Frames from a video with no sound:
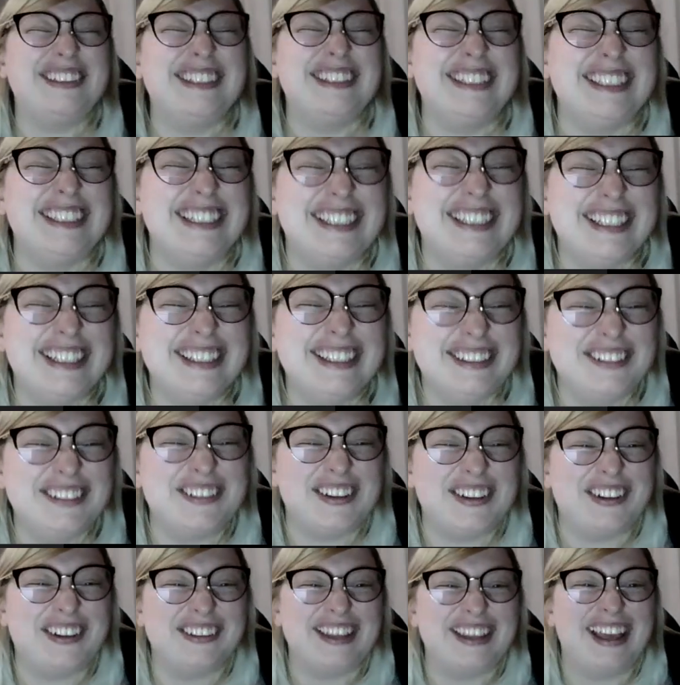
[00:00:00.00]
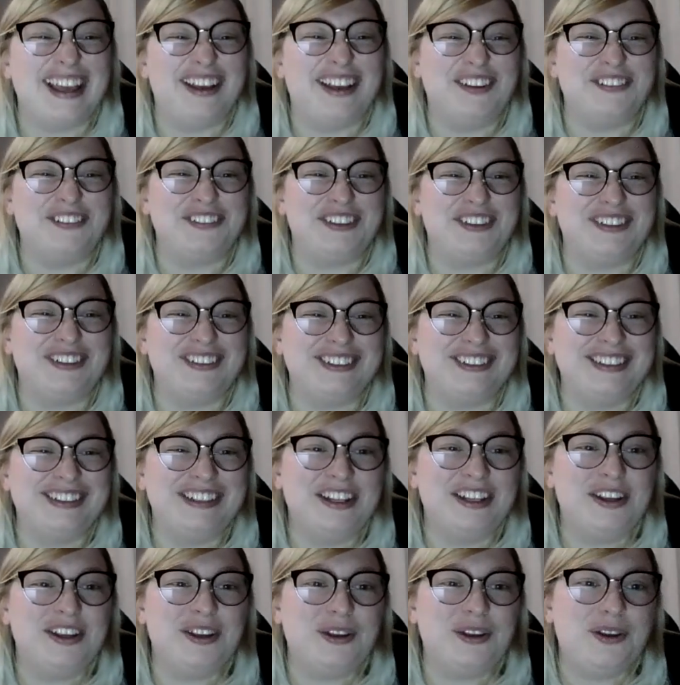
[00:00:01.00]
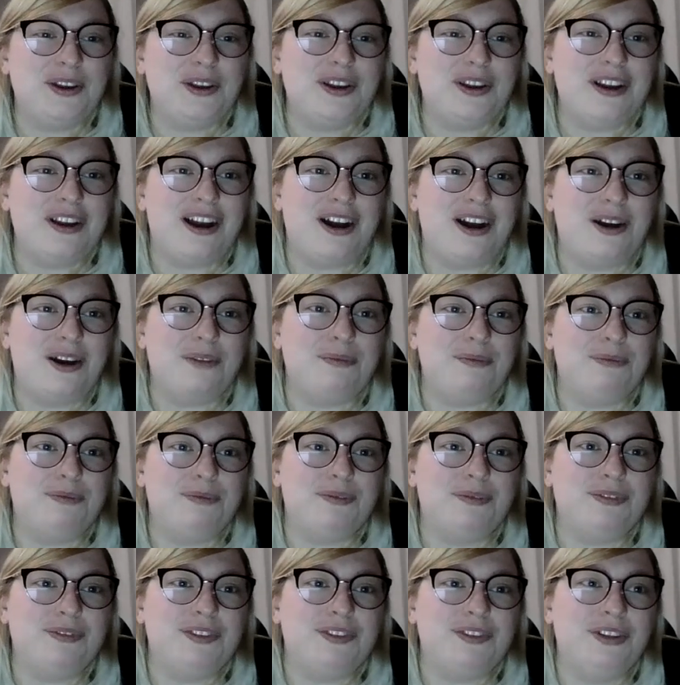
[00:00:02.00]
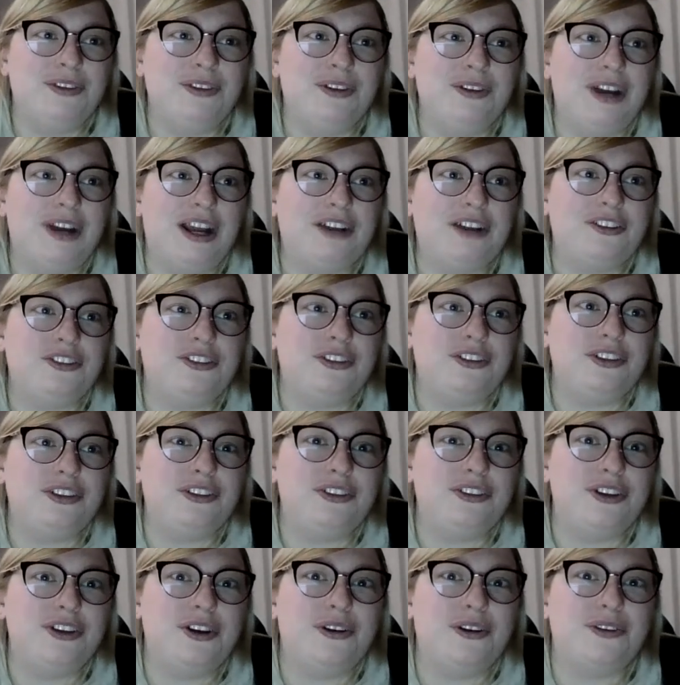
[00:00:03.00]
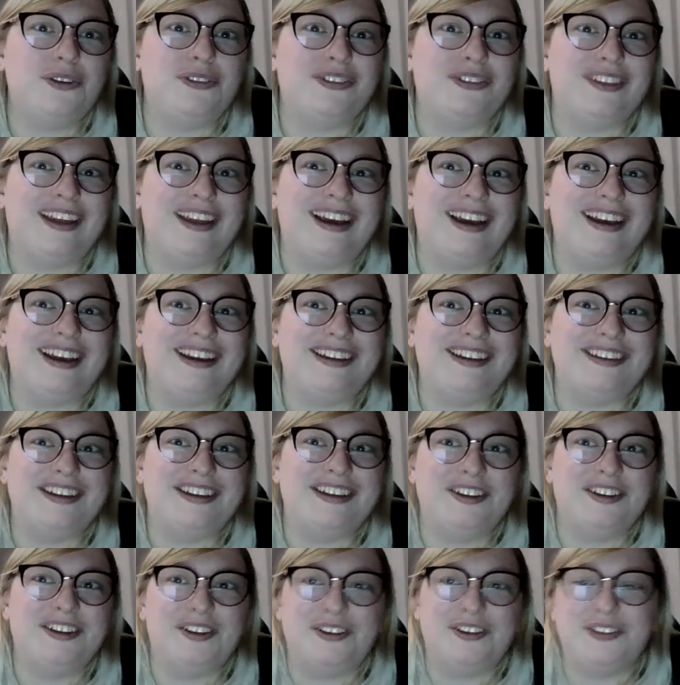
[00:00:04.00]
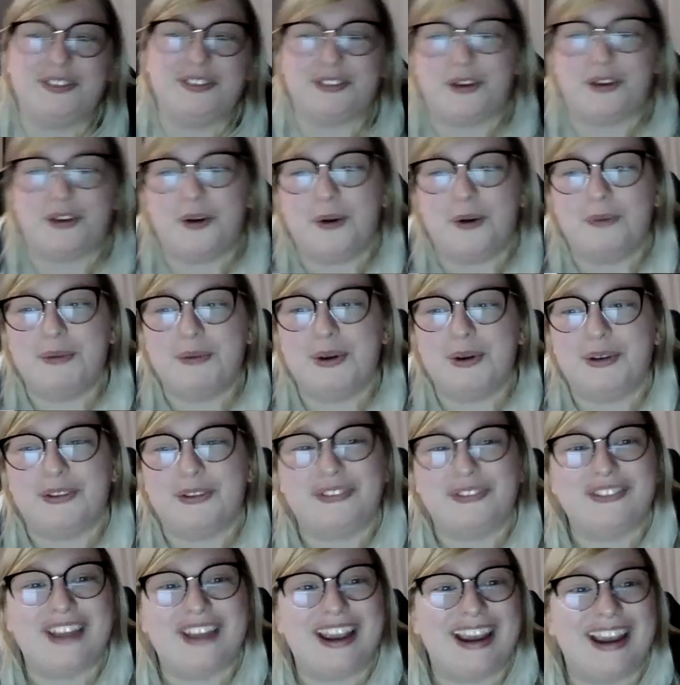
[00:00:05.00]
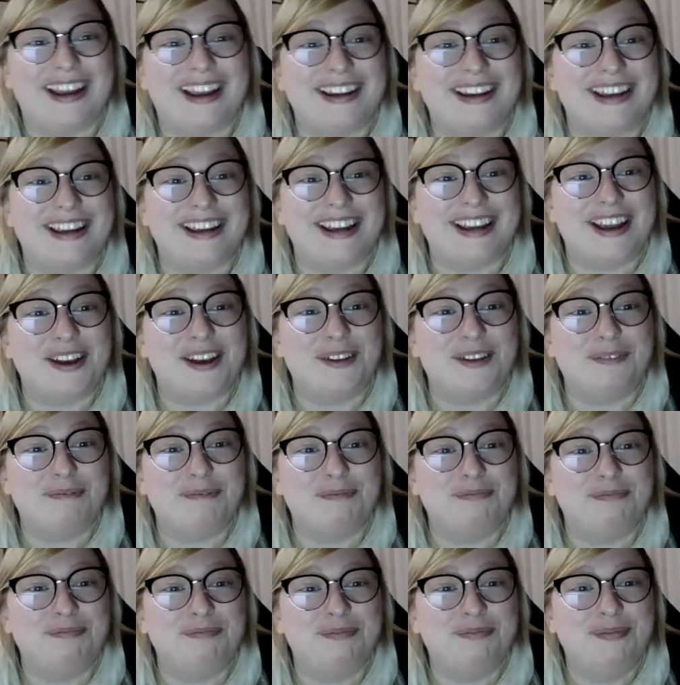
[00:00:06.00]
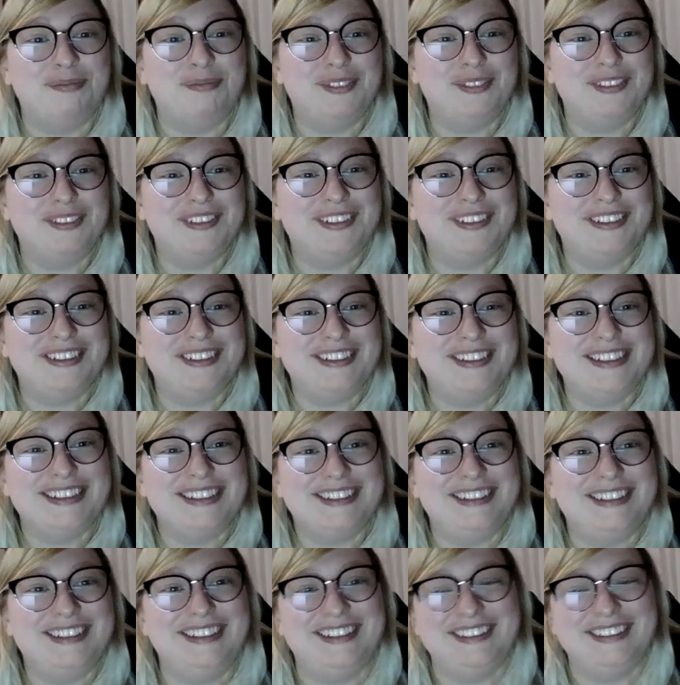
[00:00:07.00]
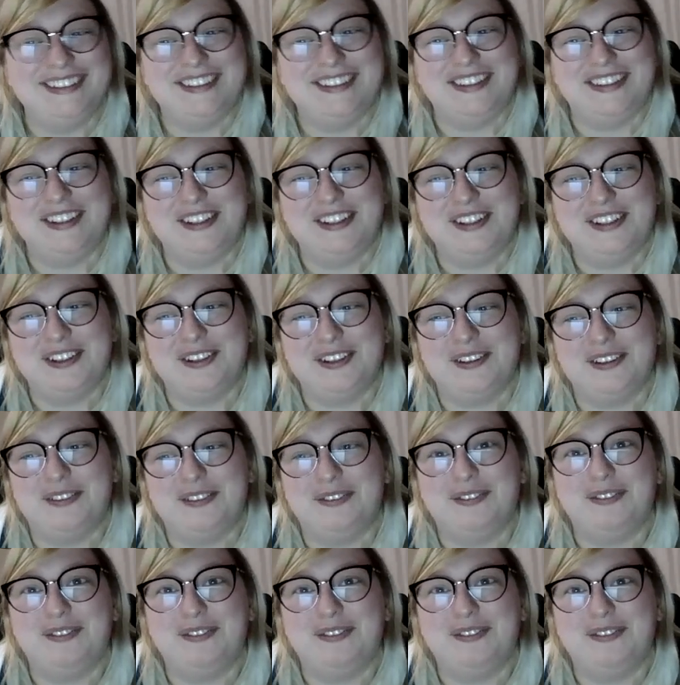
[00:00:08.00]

the health phone. You actually know that it is almost 8 a.m. The